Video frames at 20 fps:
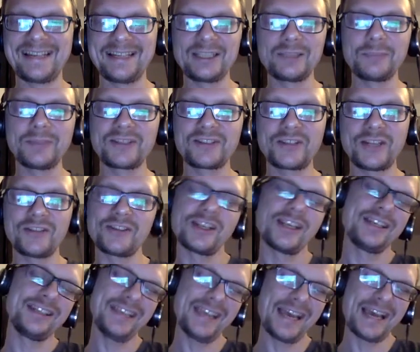of makes sense.
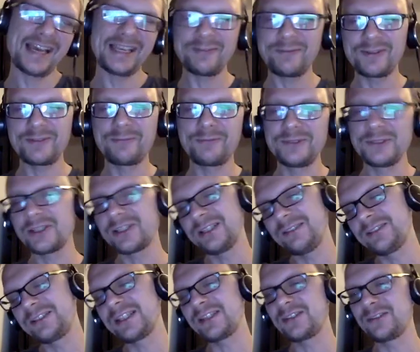Yeah, if
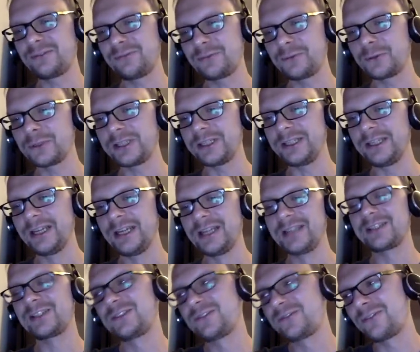it doesn't fully,
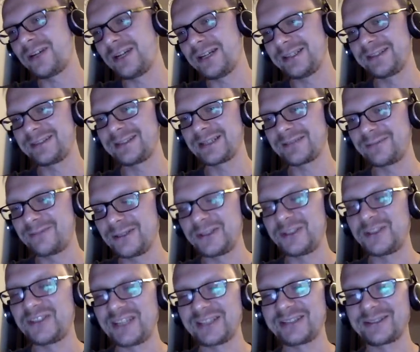that's fine. It's like very
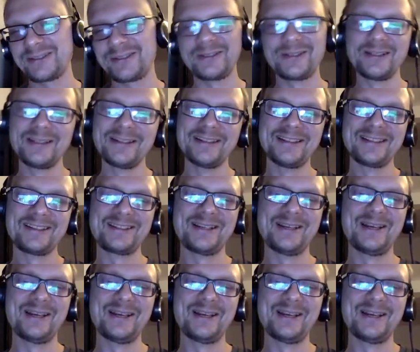subtle. So